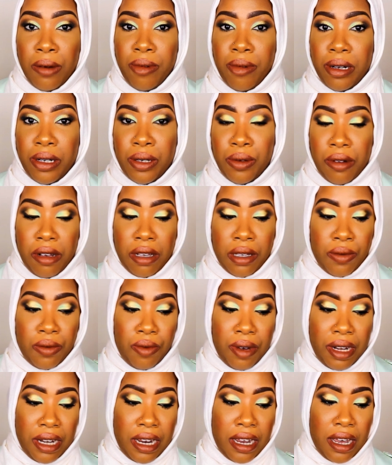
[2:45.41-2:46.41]
which was
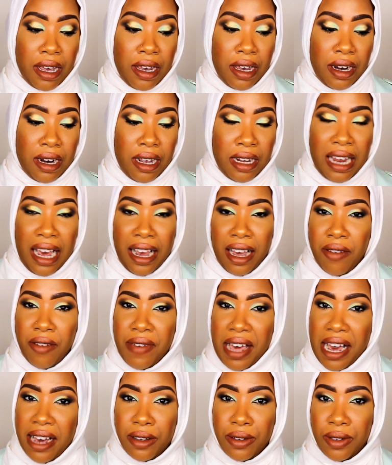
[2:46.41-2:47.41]
really good, like a
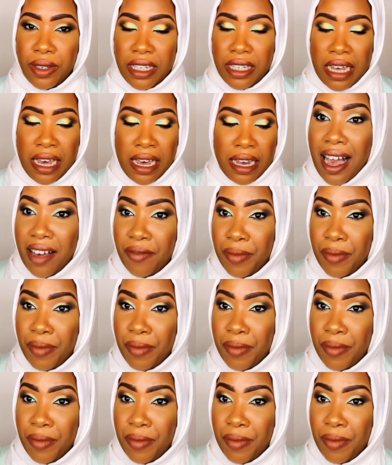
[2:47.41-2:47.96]
value set.